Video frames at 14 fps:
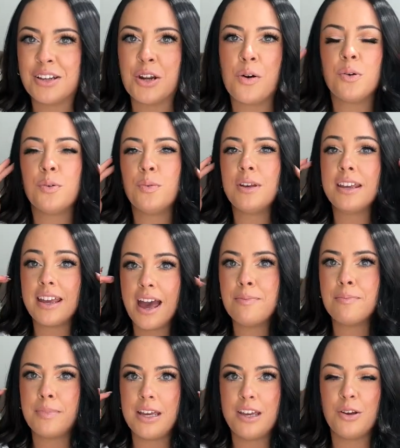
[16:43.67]
you know, who
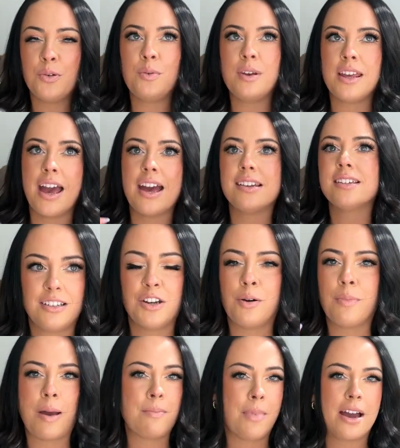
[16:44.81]
get me, who get, you know,
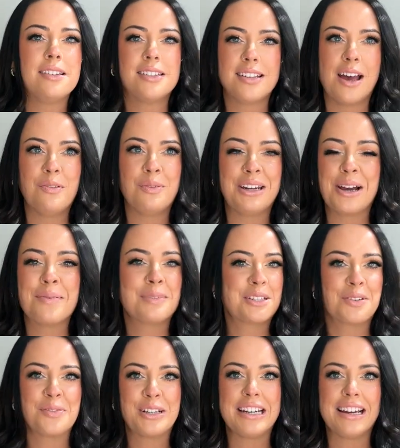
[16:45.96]
my mindset when it comes
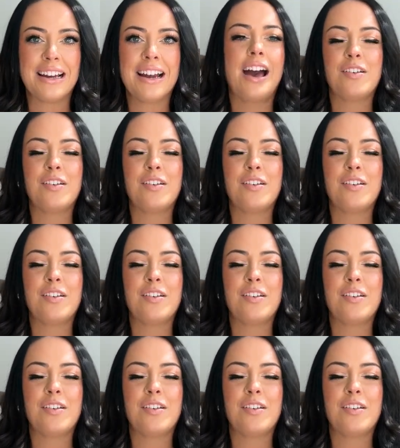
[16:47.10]
to reading.